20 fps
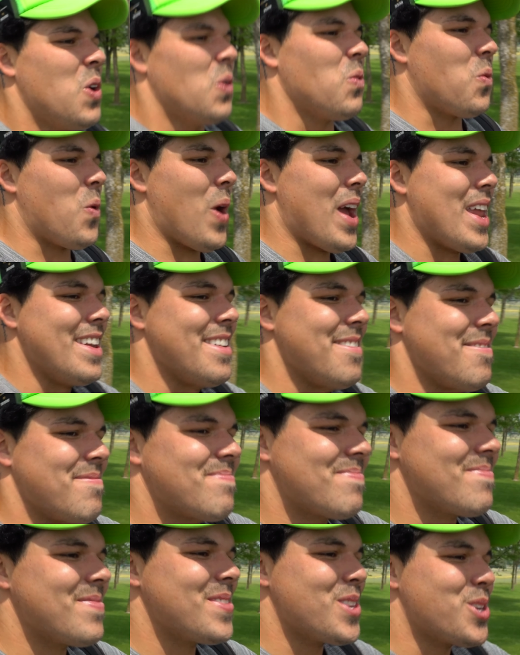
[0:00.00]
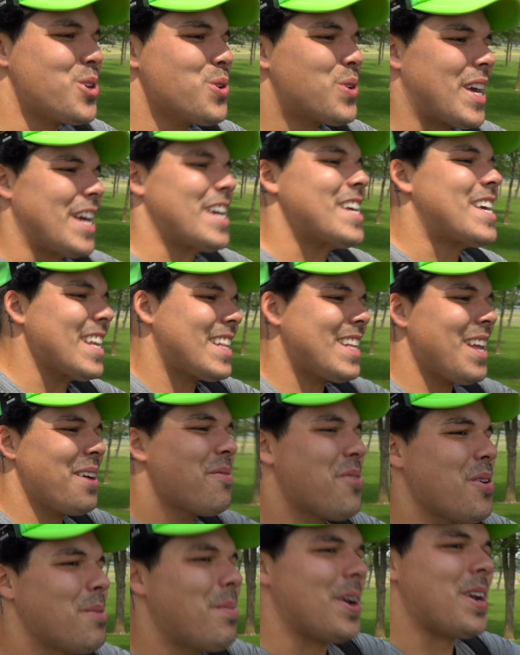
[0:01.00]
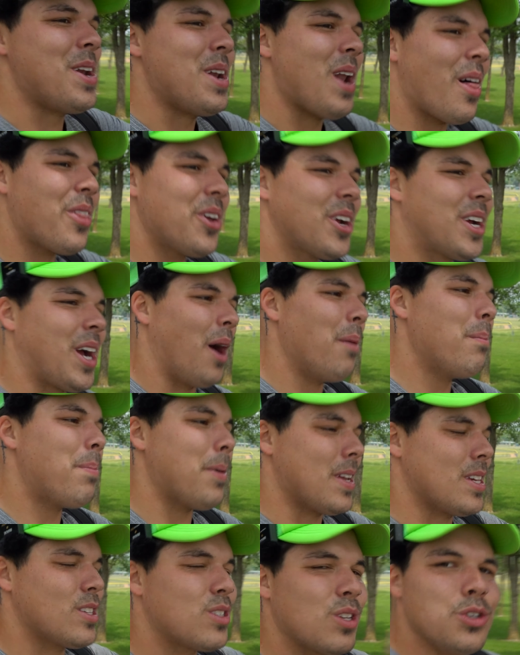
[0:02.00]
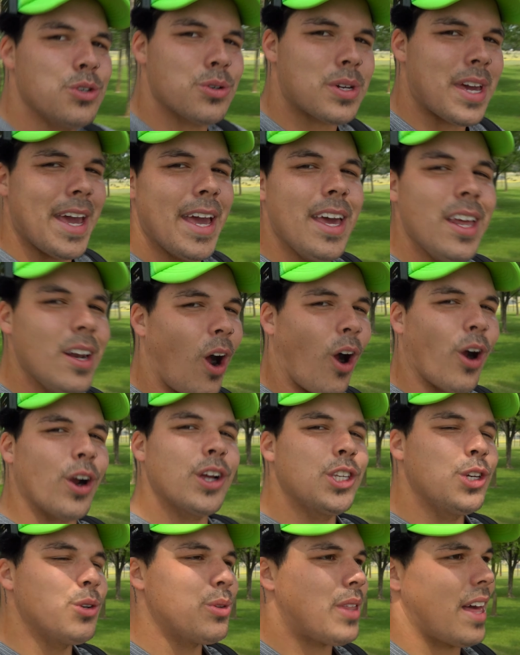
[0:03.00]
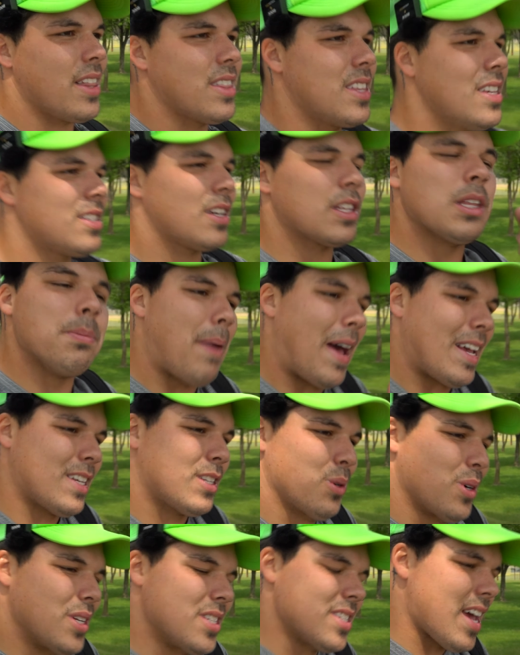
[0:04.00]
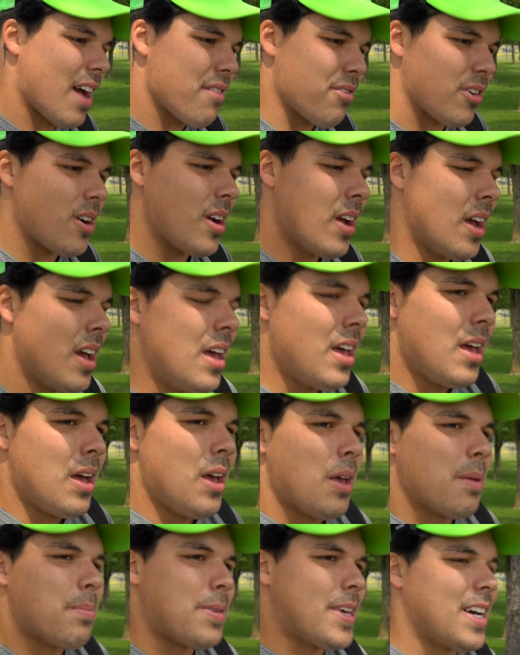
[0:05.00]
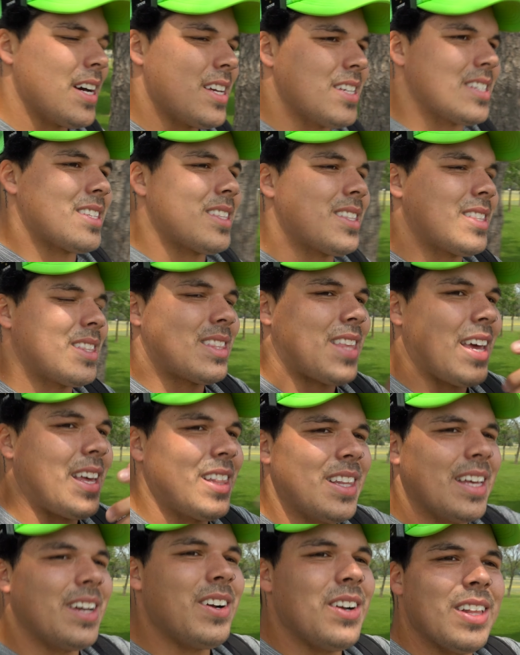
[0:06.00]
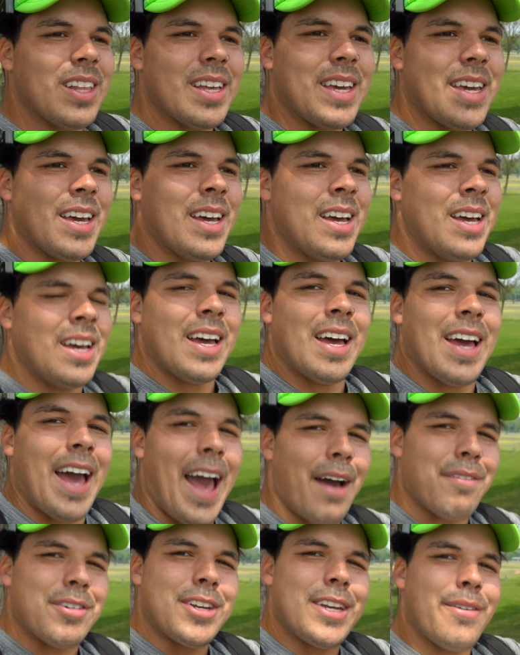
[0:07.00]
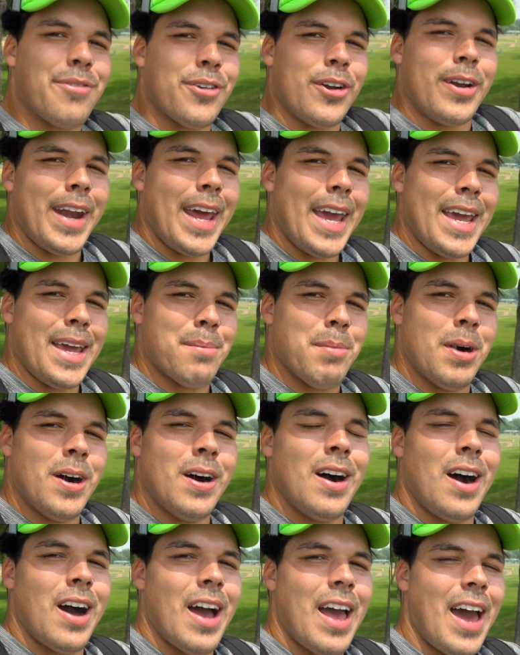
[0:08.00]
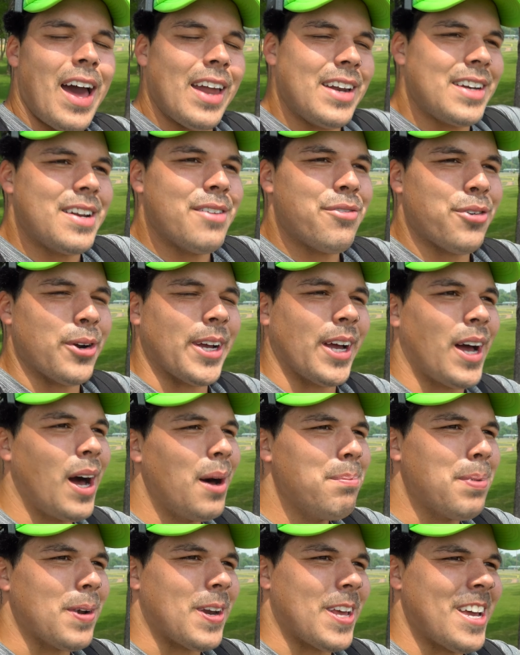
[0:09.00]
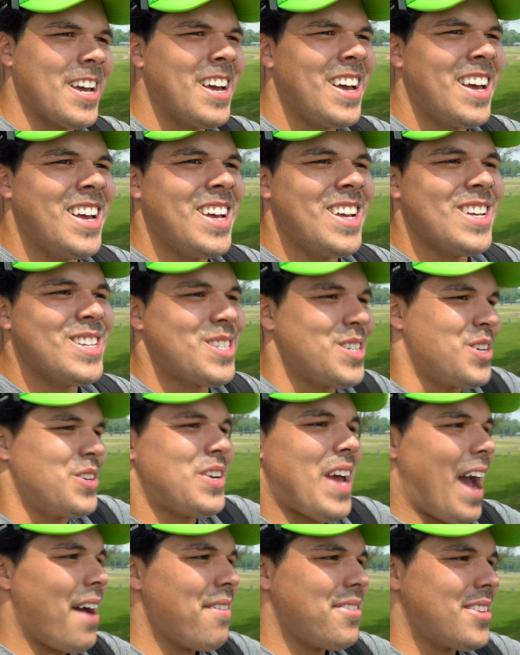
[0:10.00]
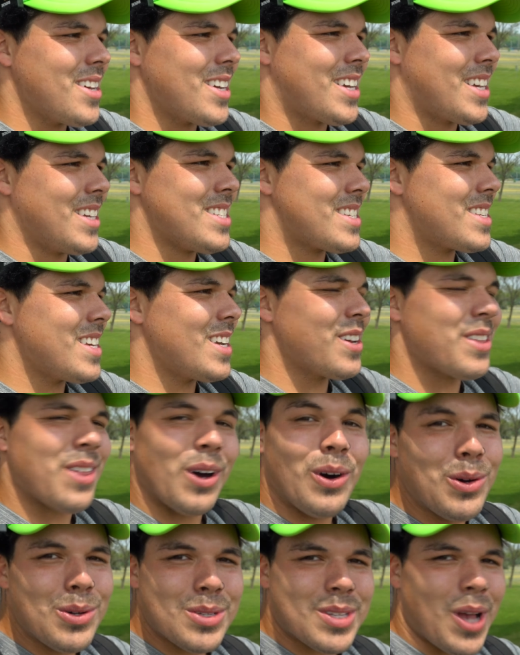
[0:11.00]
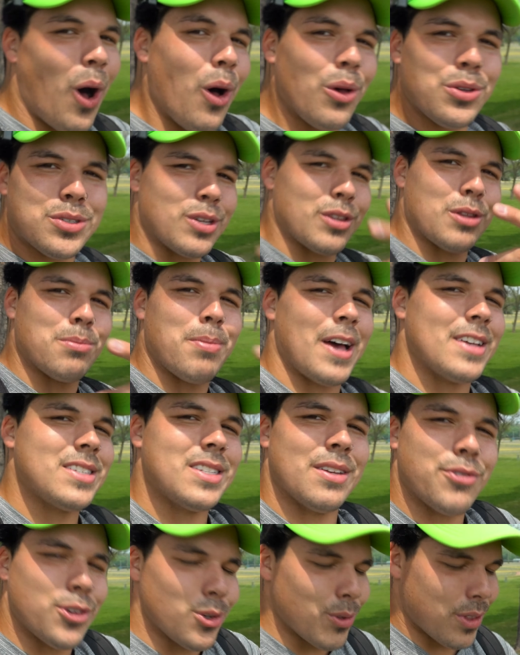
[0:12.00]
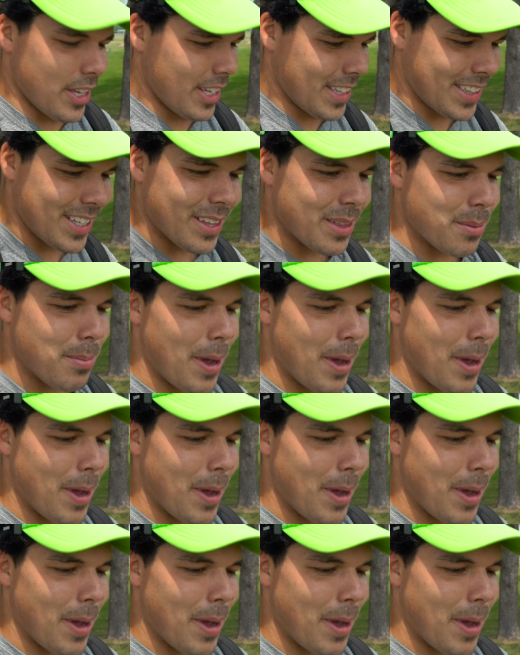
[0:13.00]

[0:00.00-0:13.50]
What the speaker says: when you can get them from another company? So you can't argue that these are the best ones ever because they literally have a different name at a different company. So you'd have to consider those also the best if you think they're the